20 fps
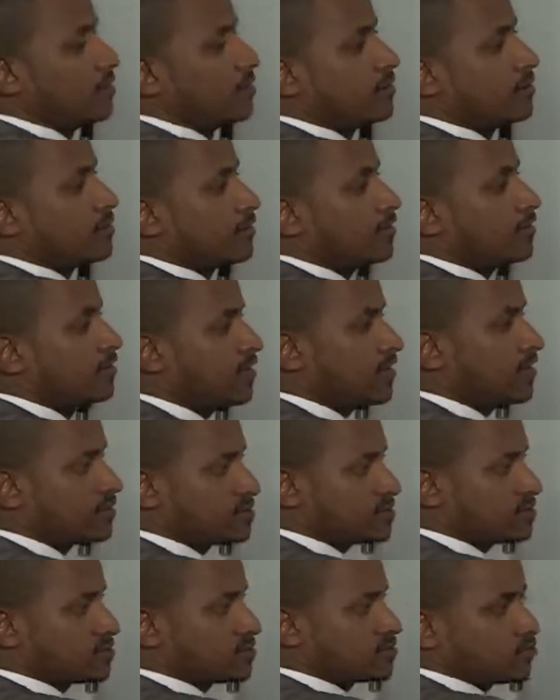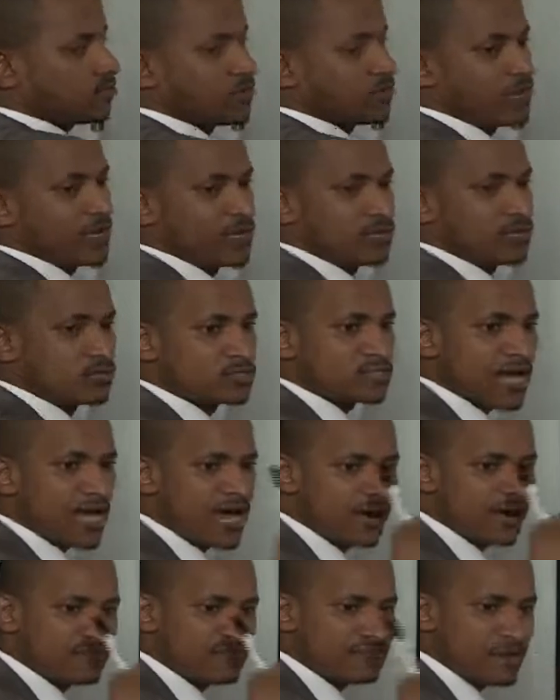this, we will use
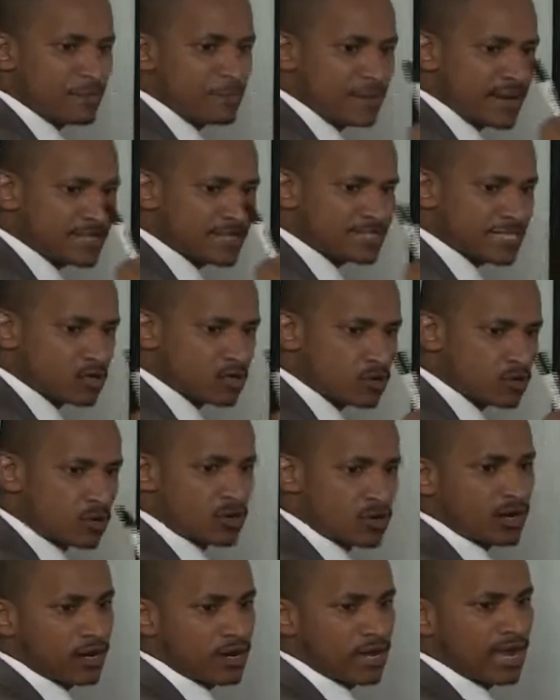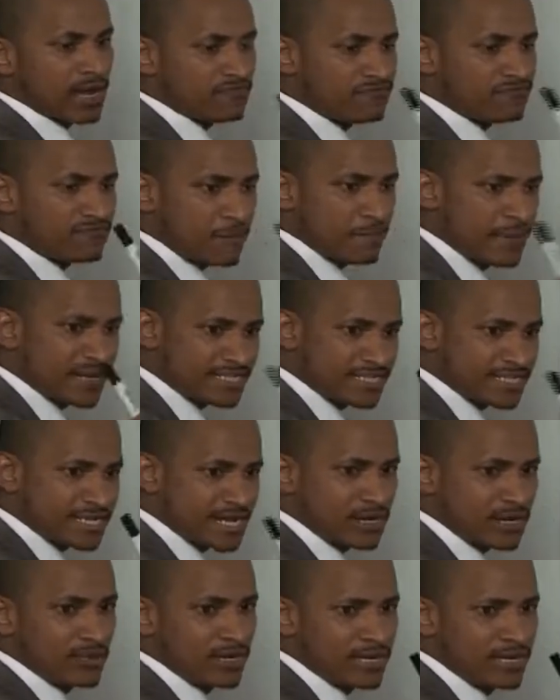alphabetical.
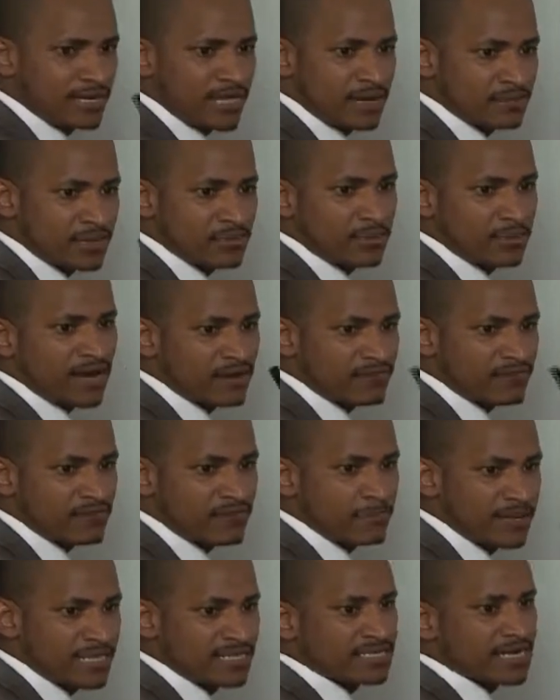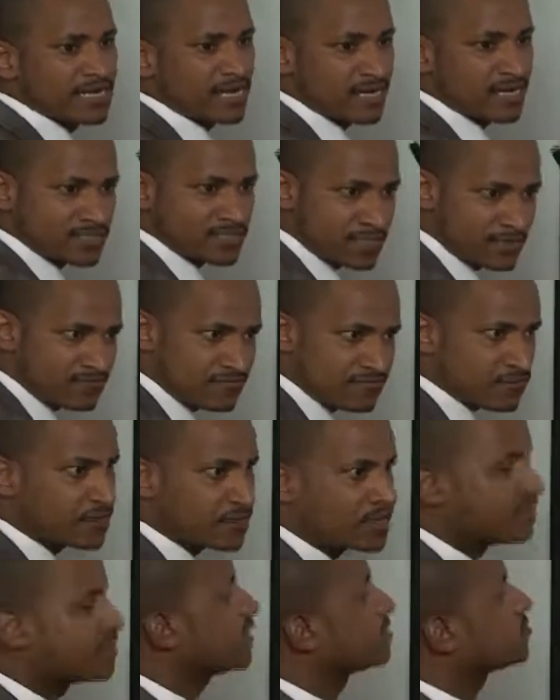We'll name them alphabetical as they fall in
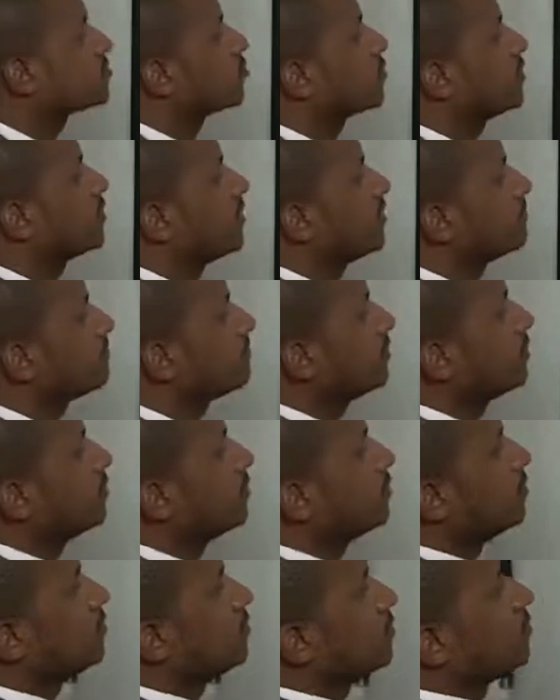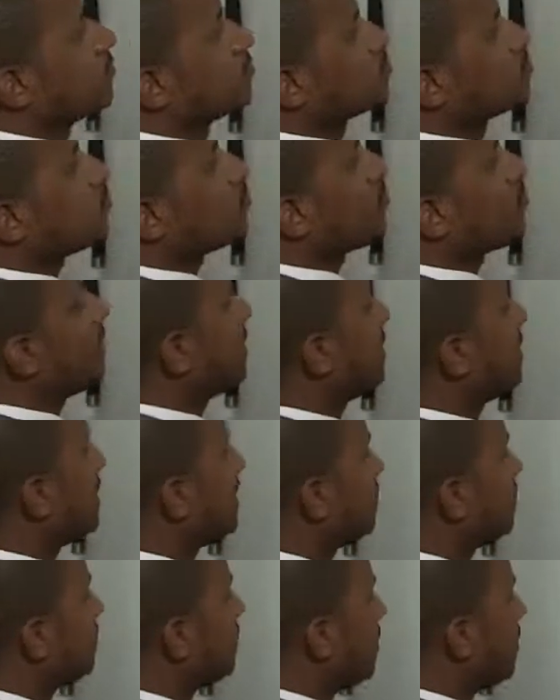that order. So we
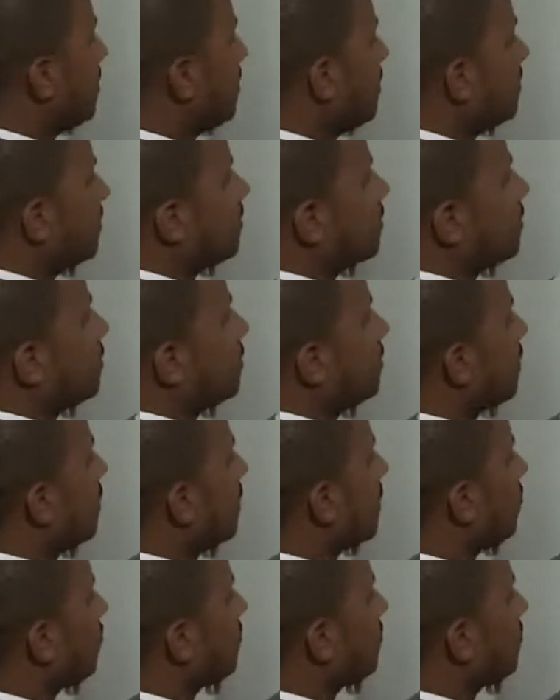identify how they